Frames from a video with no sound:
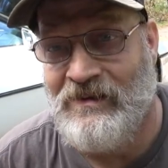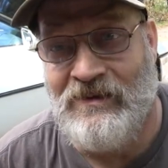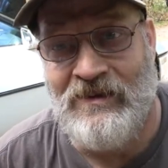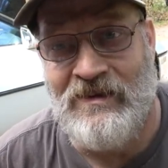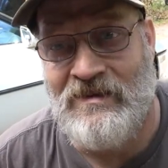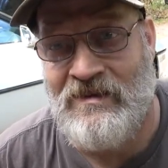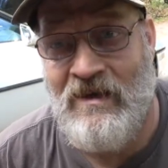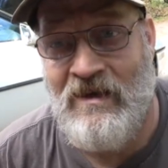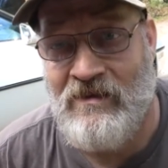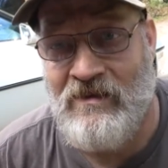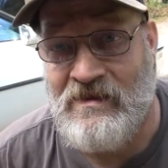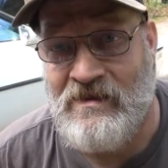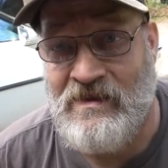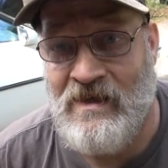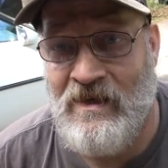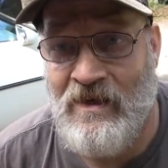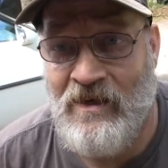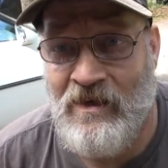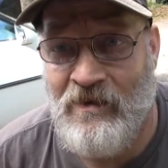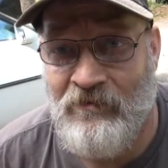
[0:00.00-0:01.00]
It's out of
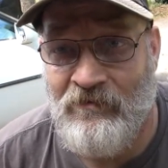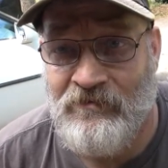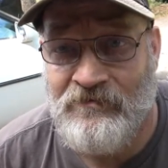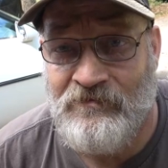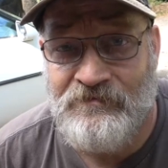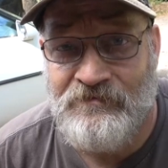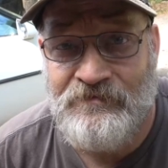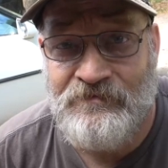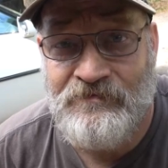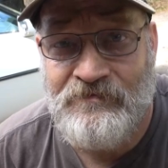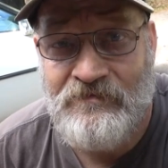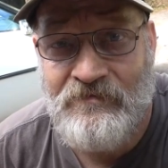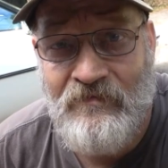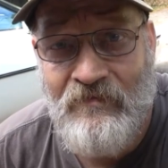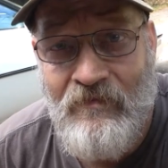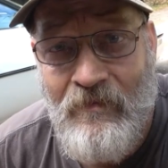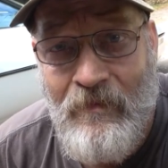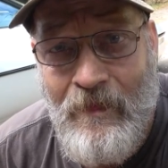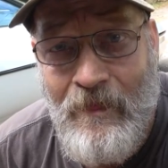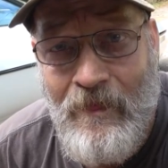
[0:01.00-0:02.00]
time,
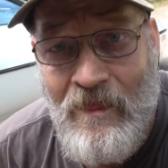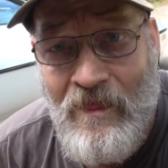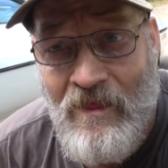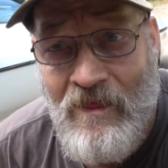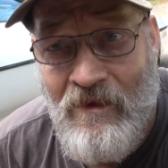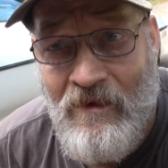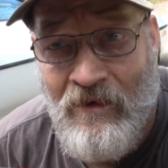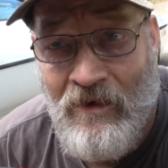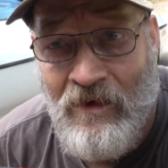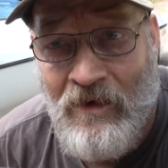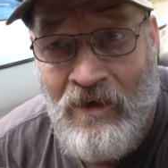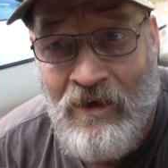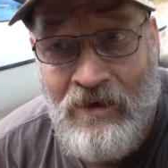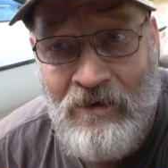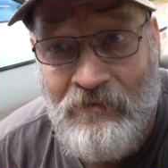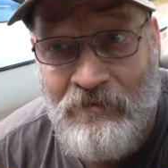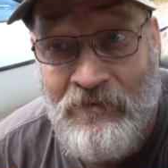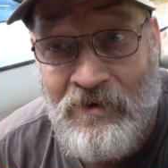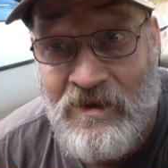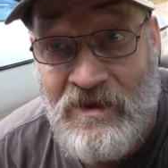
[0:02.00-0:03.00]
uh,
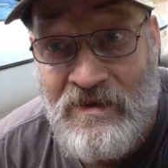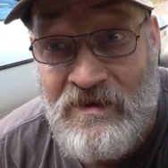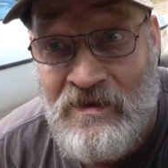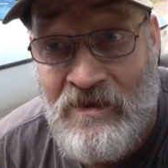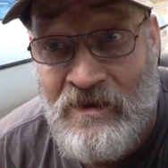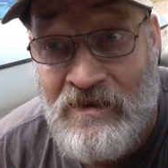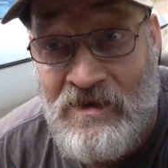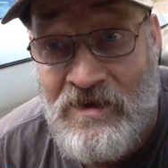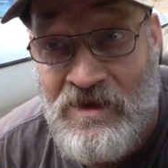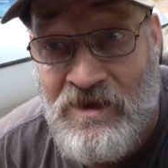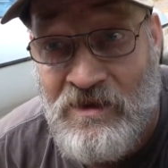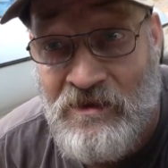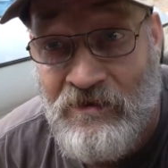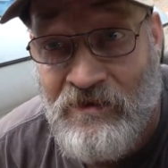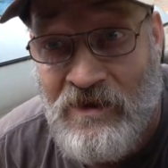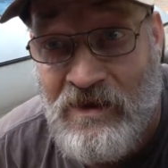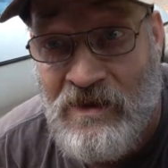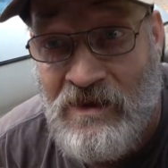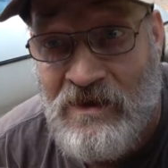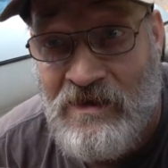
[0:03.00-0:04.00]
but it's not the shear
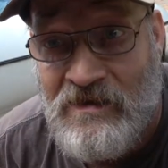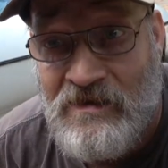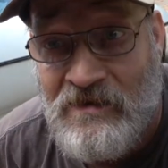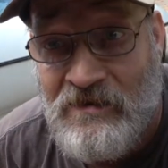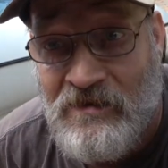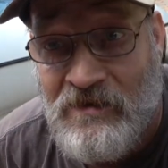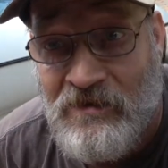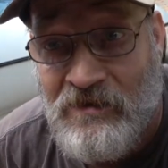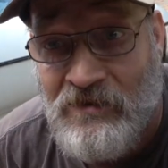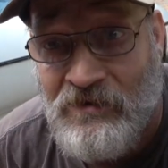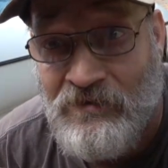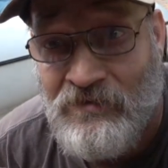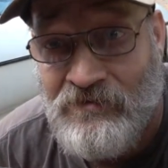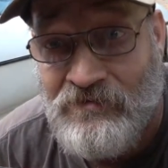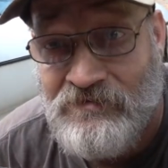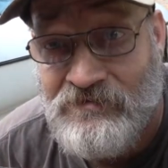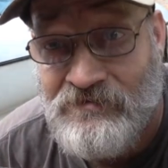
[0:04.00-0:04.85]
key, so